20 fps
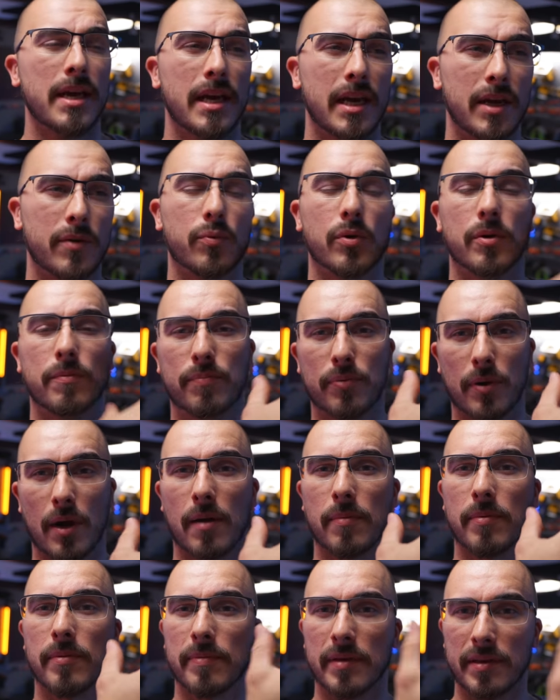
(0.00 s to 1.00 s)
it would
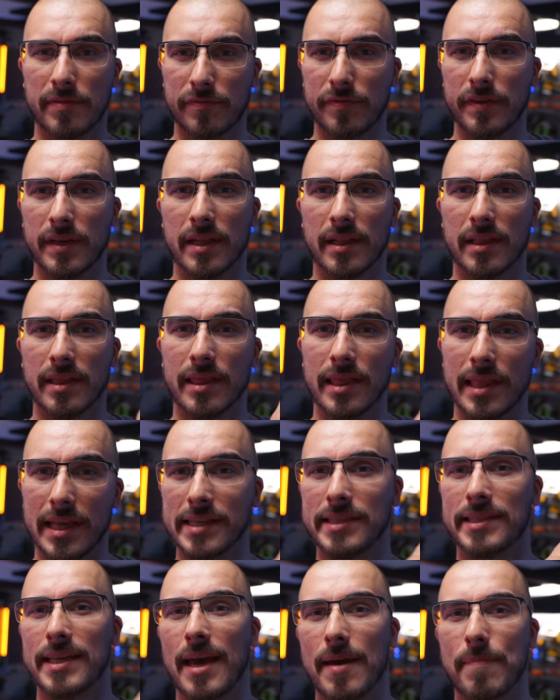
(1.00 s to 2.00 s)
probably feel
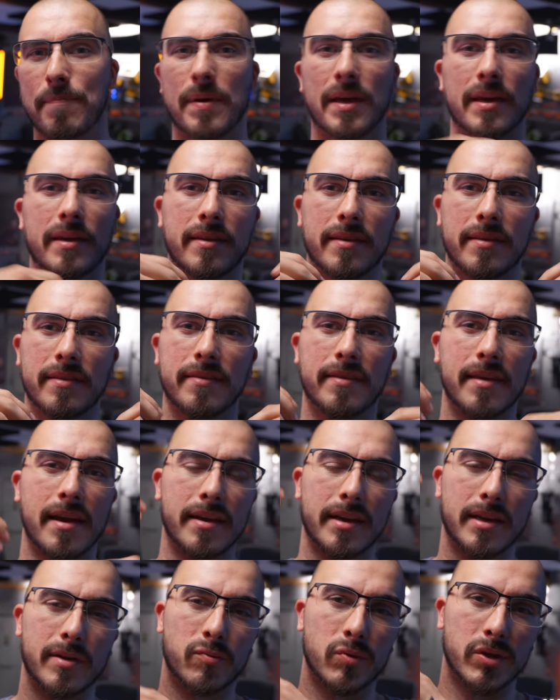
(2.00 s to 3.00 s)
less epic
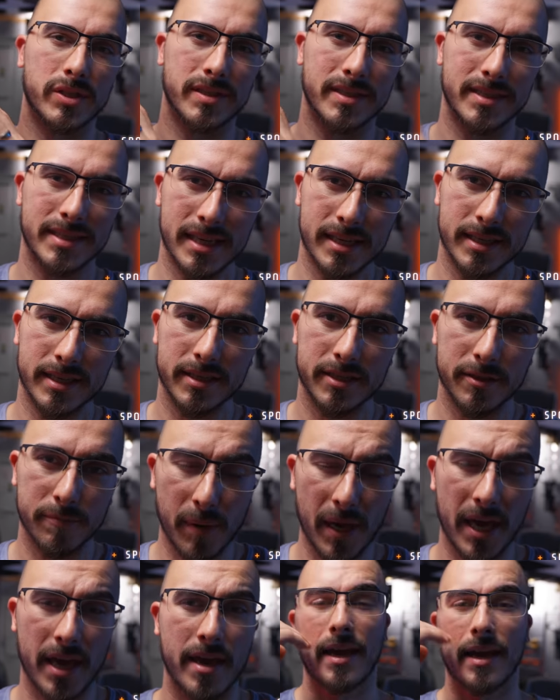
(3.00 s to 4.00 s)
than it was intended to
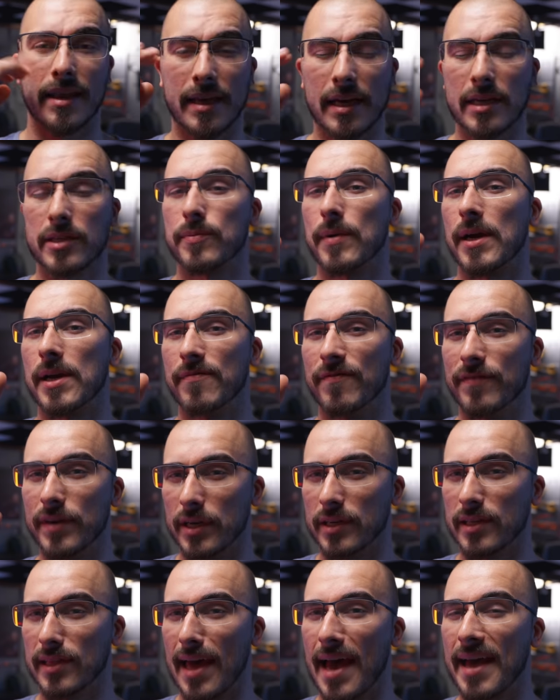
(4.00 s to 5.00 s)
be. And that is why I'm
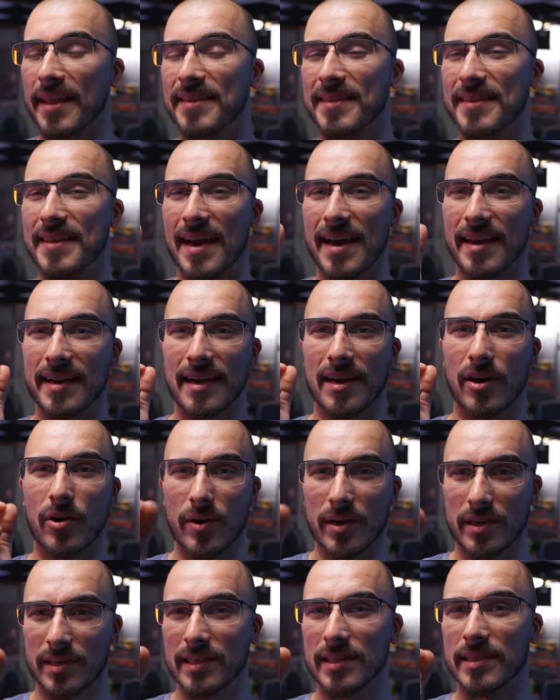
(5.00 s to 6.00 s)
very glad that
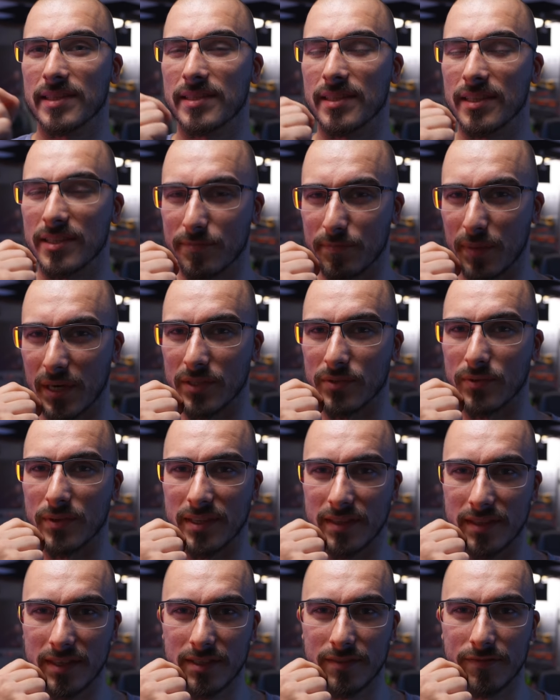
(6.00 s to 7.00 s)
Artlist is
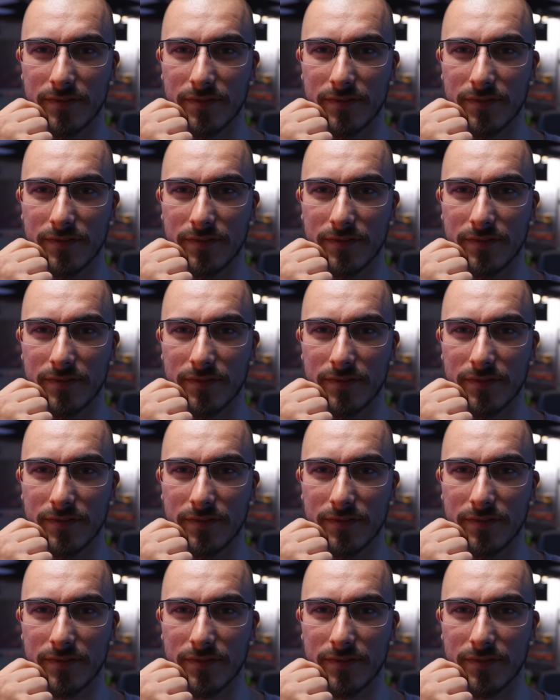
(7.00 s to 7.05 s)
sponsoring this